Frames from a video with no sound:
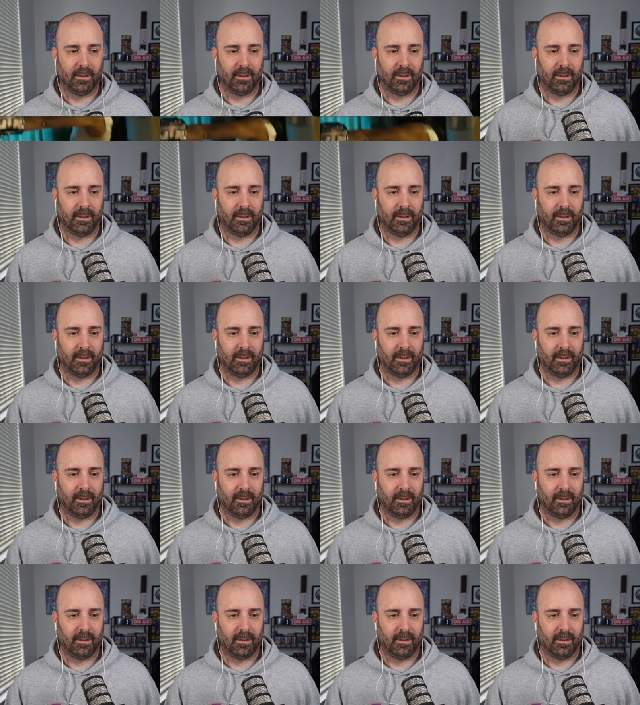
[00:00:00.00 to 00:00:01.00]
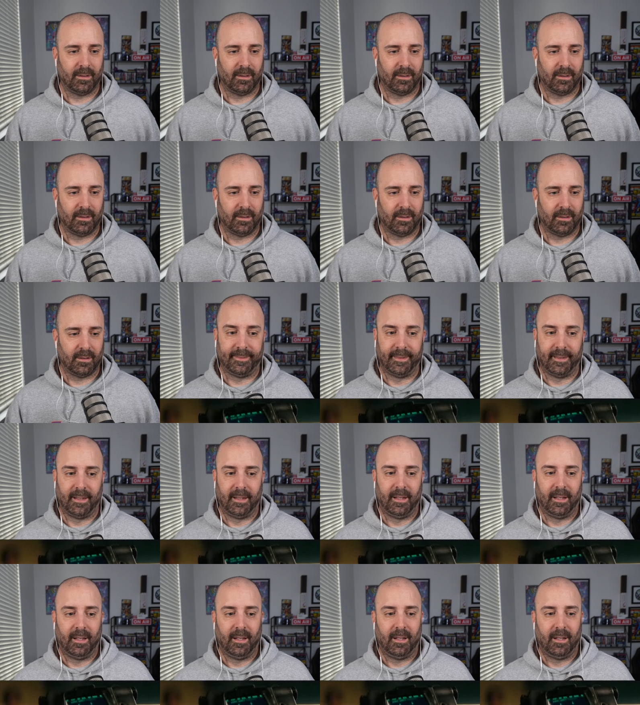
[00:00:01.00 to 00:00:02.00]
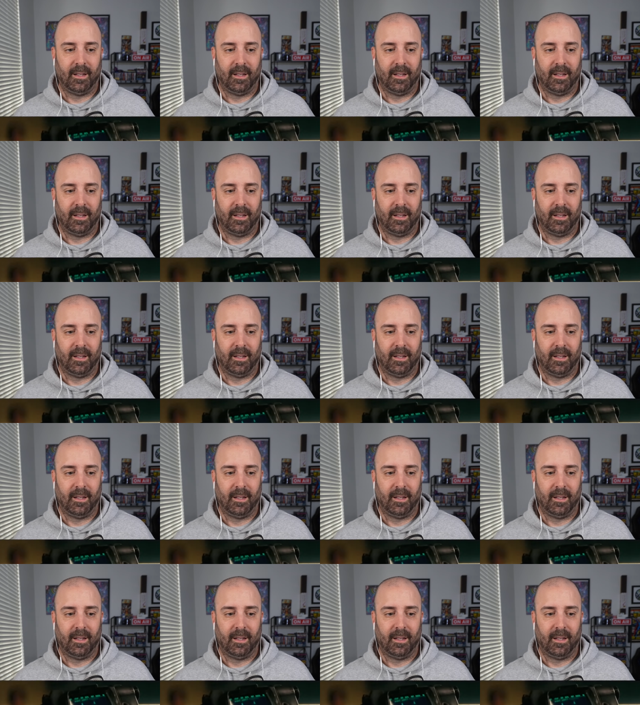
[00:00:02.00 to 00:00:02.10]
No one is speaking in this clip.